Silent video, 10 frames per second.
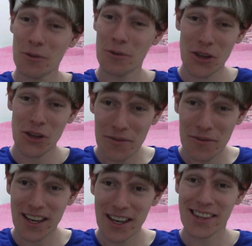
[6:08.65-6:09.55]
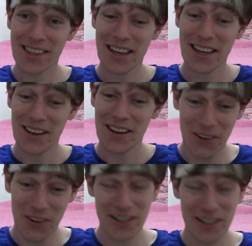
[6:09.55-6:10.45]
like, to observe this
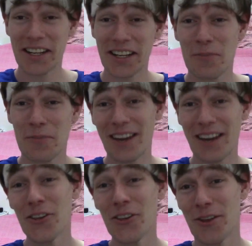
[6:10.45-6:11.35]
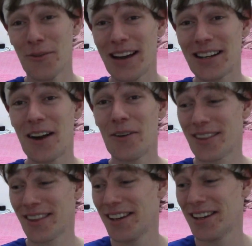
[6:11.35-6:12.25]
was ridiculous. But then also the
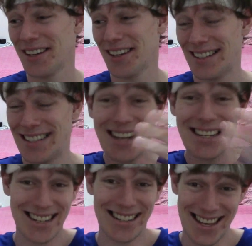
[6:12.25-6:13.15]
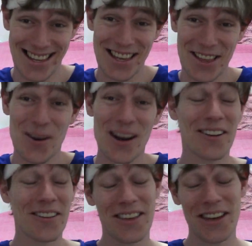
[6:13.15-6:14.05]
fact I was teaching this
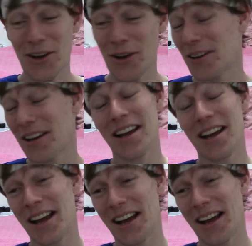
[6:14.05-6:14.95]
as well. So,